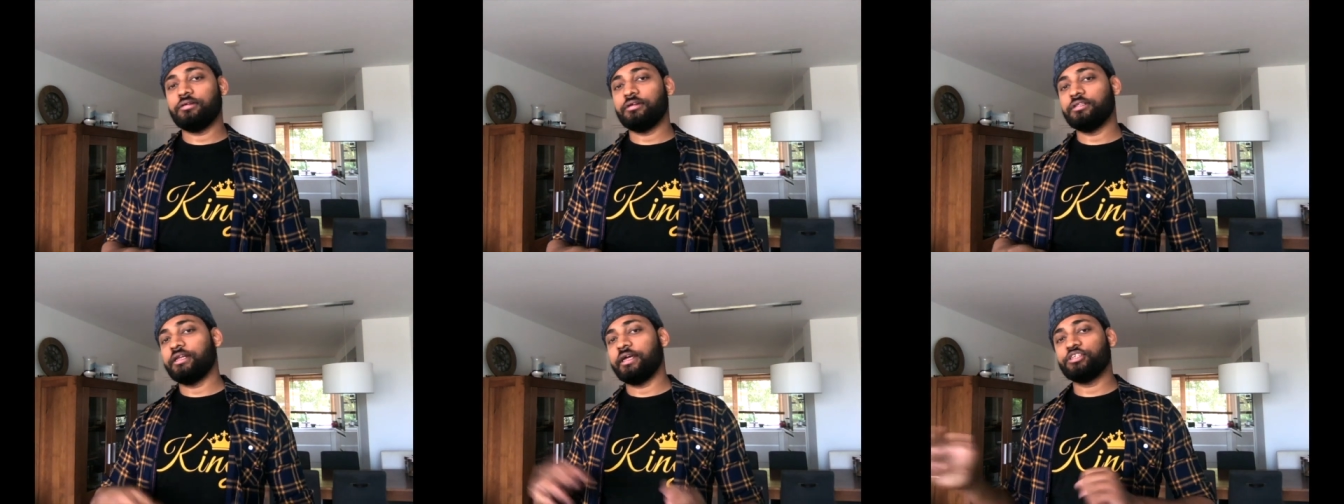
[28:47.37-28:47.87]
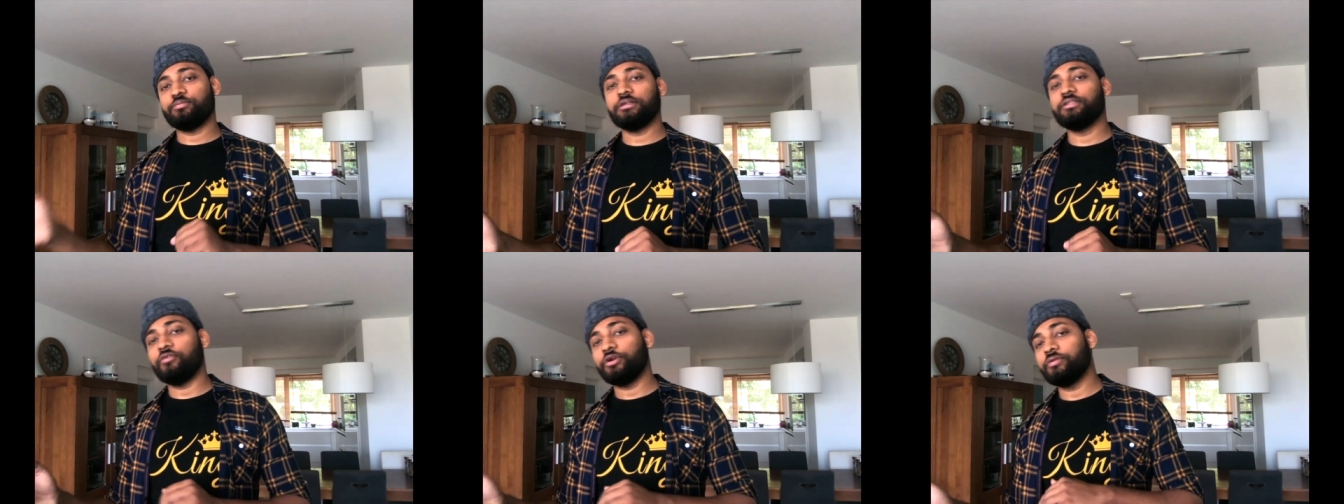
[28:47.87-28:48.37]
in the next
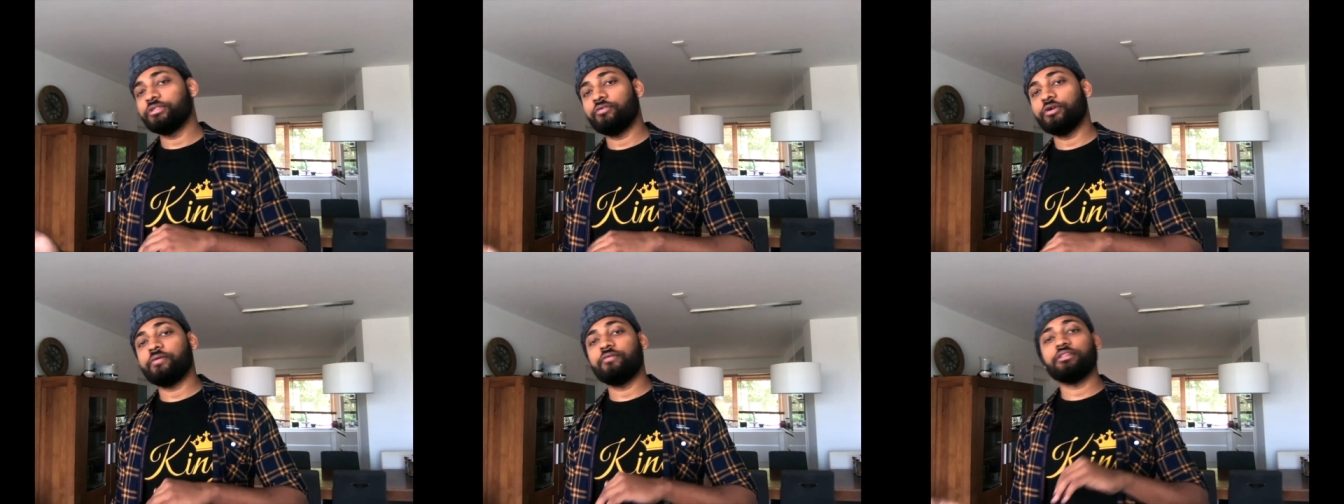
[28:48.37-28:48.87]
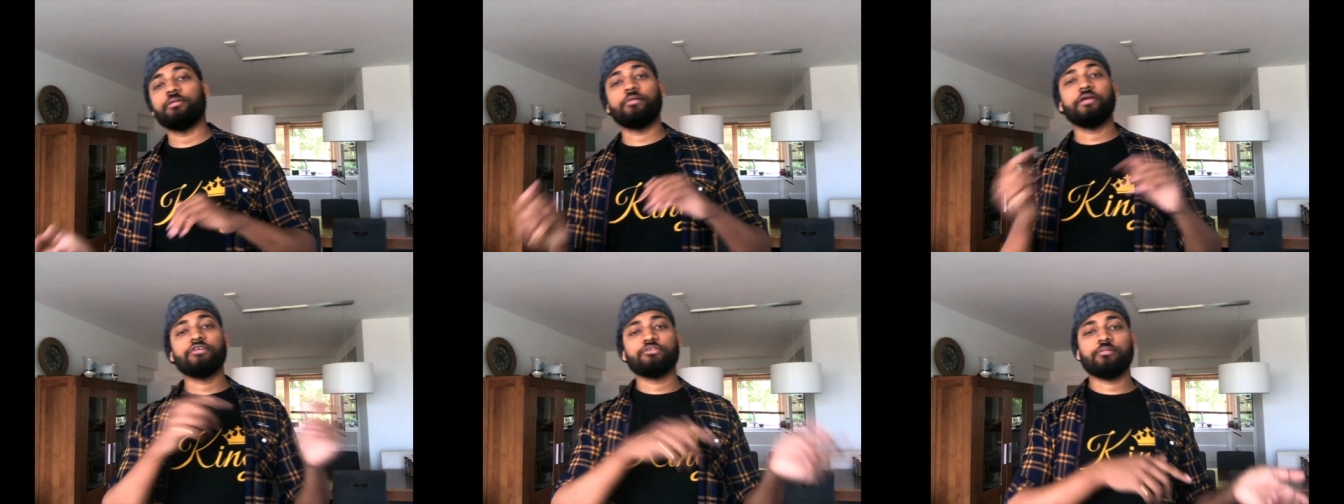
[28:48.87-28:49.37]
month what you see what you've done the
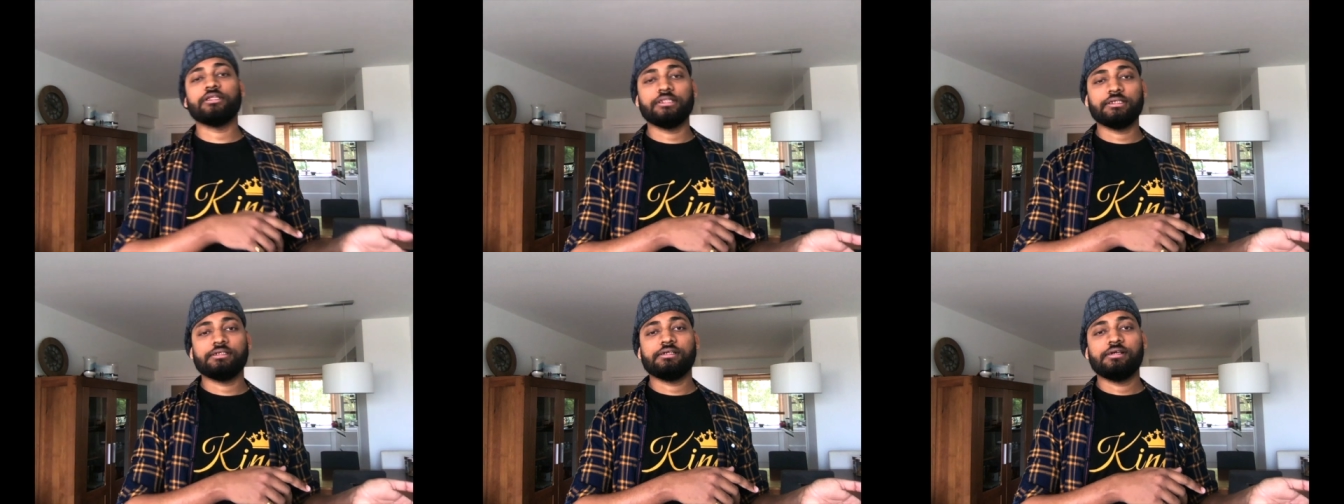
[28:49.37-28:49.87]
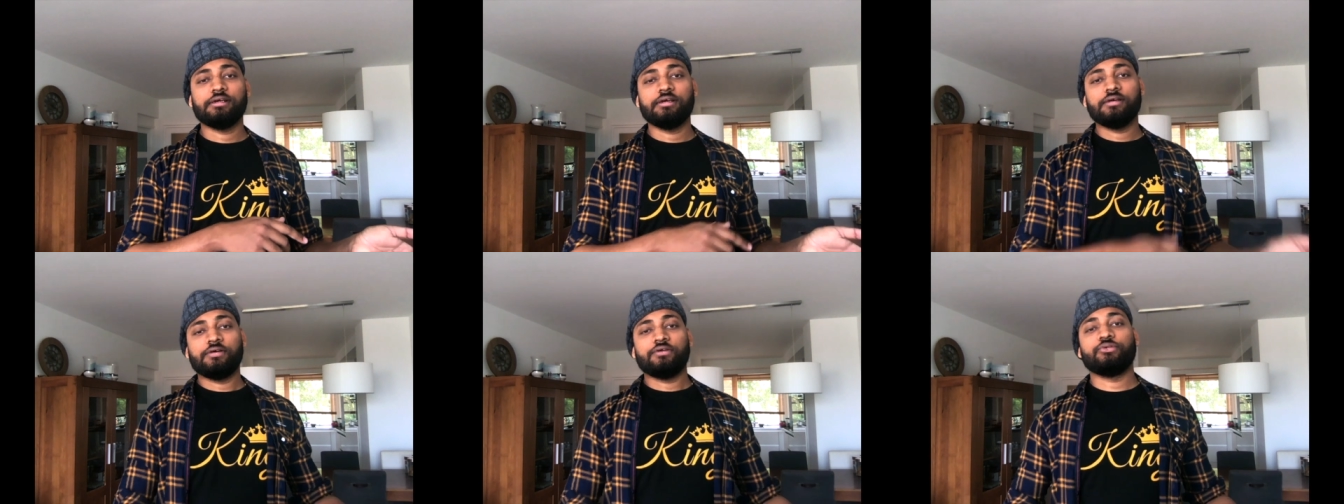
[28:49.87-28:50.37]
previous month,
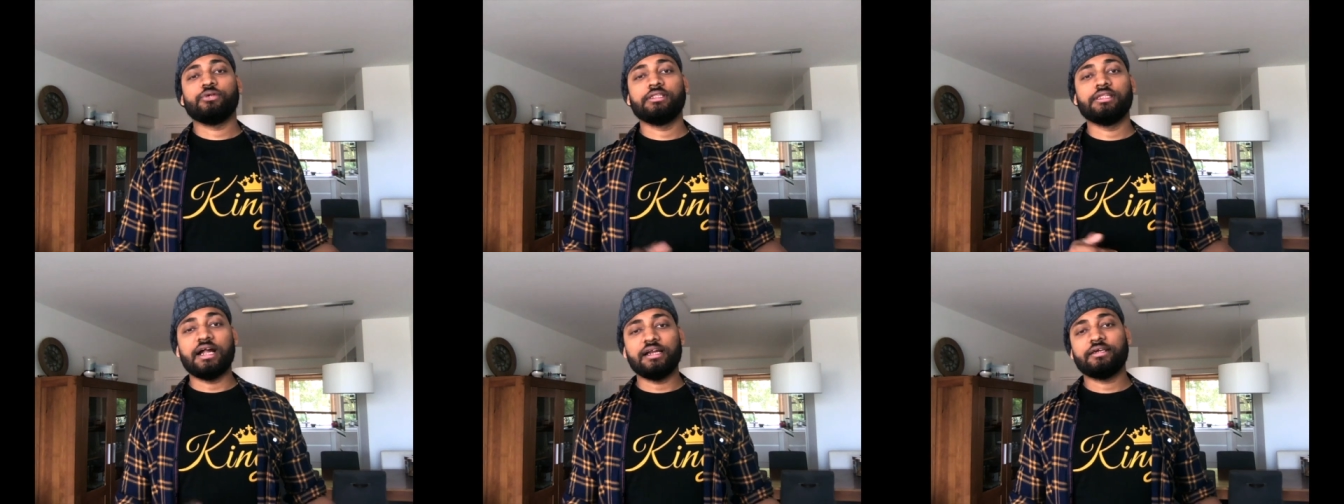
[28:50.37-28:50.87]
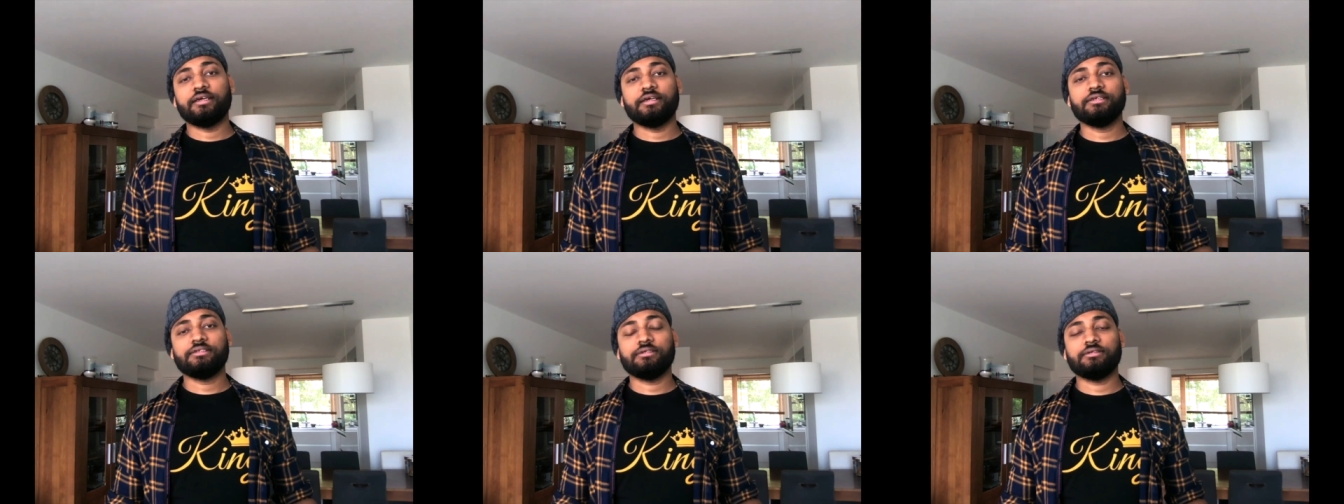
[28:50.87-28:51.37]
so in that
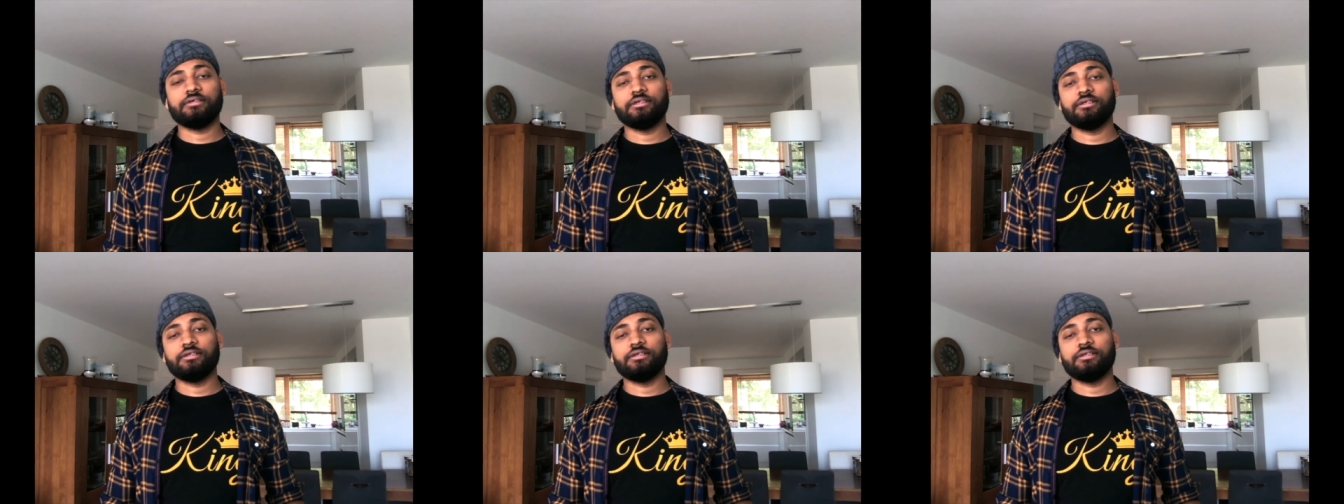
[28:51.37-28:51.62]
case